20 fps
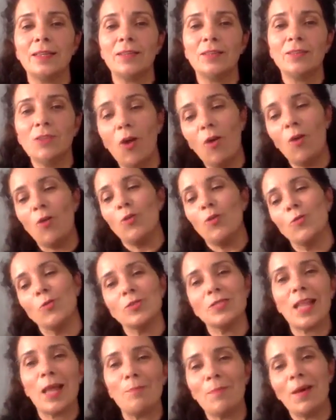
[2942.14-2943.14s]
yo,
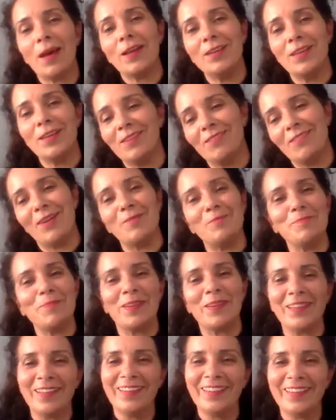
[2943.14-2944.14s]
slap my nigger up,
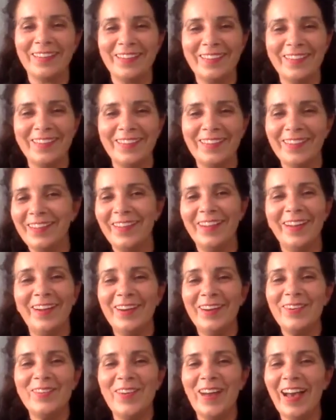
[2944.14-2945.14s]

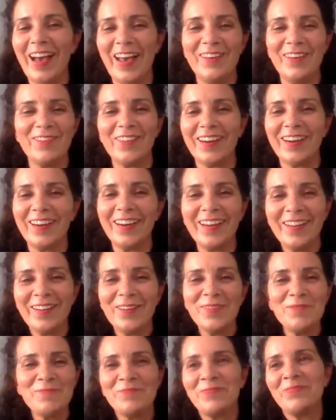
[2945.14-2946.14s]
or whatever.
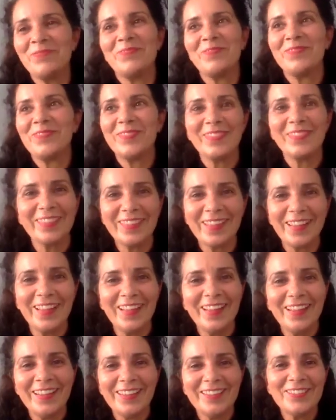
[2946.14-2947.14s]

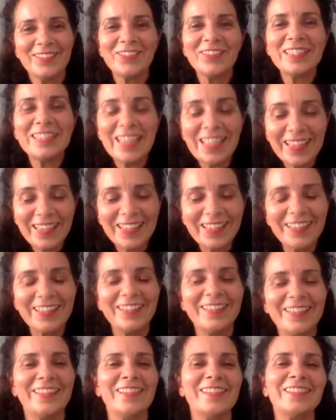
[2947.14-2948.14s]
It's
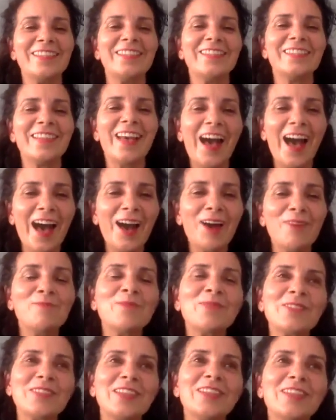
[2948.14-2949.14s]
ridiculous. It's
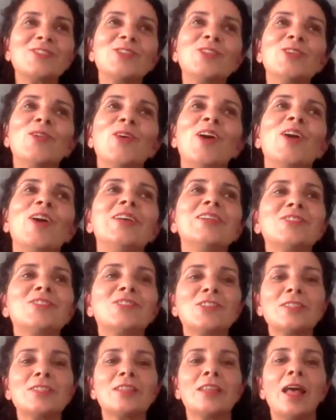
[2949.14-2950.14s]
do you know what? It's
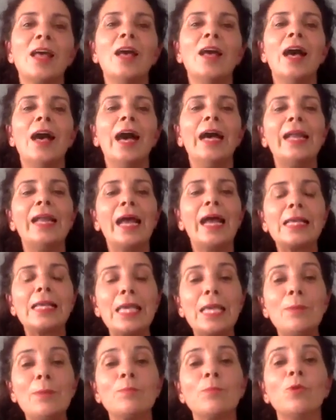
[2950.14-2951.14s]
just, and I
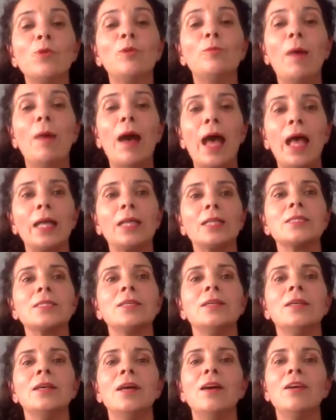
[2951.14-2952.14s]
keep going back
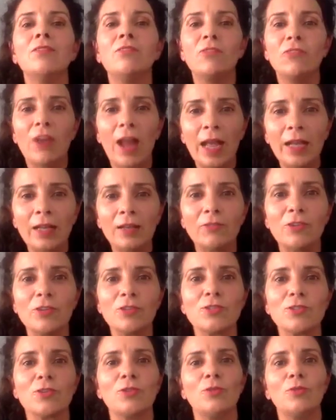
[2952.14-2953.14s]
to Frankfurt
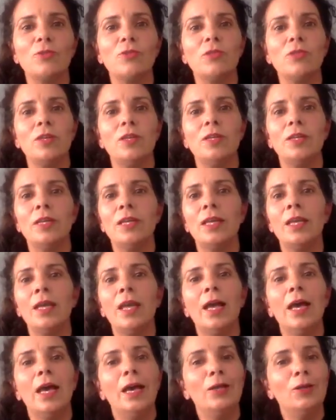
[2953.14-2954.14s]
School theory
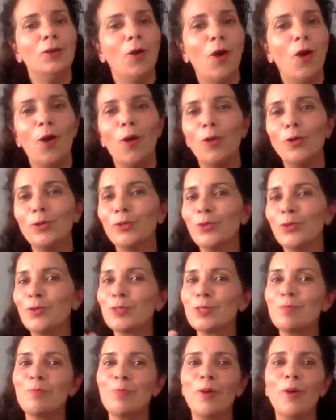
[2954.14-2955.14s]
and all
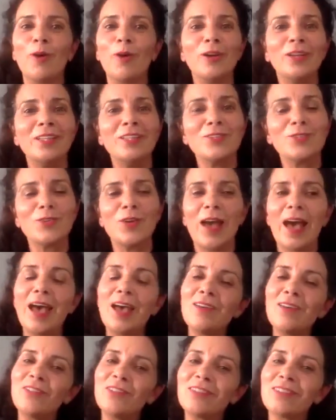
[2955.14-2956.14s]
those points. So
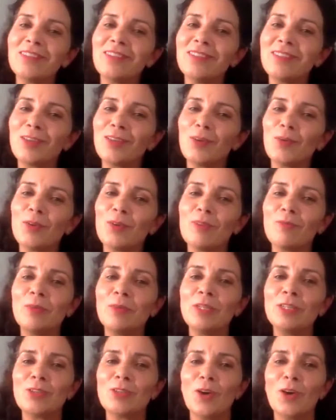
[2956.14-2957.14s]
everything that we've
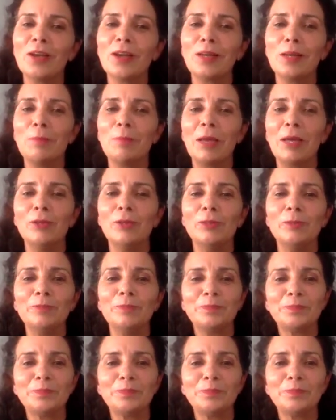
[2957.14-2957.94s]
been talking about,